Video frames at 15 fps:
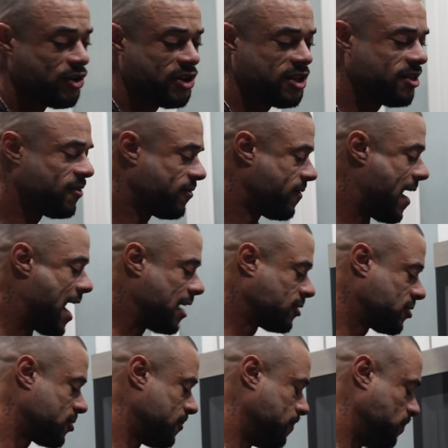You need the
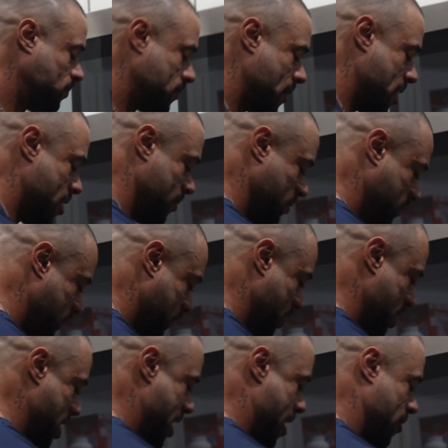fats, helps
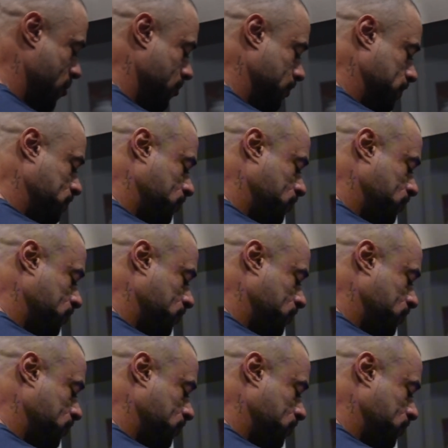fill you out.